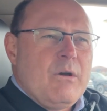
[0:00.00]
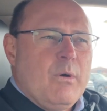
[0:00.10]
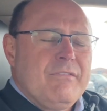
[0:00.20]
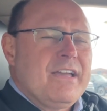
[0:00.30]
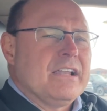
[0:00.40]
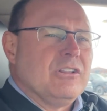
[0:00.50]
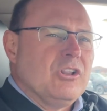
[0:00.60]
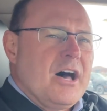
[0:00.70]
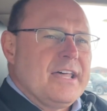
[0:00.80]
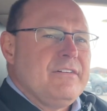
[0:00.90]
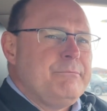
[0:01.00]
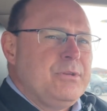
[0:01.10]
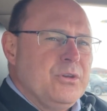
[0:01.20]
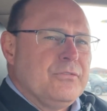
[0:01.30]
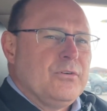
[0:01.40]
We've got a lot of
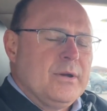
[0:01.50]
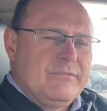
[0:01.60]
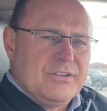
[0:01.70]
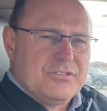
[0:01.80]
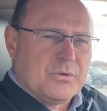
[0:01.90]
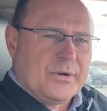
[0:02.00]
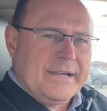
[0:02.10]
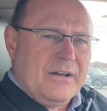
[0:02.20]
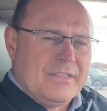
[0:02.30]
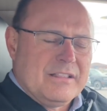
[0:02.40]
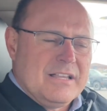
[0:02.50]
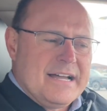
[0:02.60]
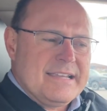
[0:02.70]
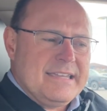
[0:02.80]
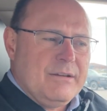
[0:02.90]
beautiful inventory on the
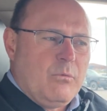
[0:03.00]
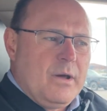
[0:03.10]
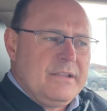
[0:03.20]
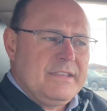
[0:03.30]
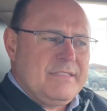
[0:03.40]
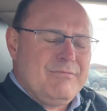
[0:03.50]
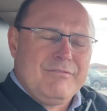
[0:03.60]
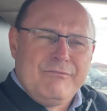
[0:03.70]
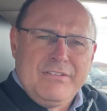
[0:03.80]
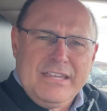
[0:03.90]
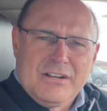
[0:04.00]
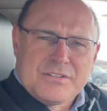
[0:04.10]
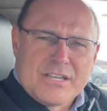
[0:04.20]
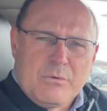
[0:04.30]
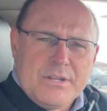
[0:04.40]
lot. And one of the
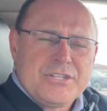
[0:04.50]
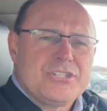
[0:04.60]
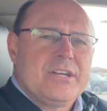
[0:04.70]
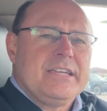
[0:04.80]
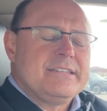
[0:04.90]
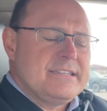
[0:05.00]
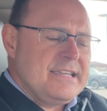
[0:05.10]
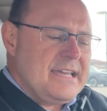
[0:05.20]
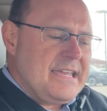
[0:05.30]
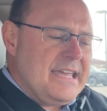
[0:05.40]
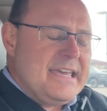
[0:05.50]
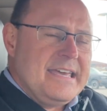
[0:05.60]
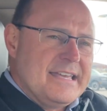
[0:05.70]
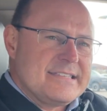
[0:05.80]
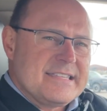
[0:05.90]
vehicles I want to show you today
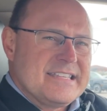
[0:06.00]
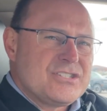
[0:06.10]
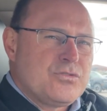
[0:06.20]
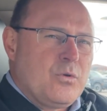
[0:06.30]
is this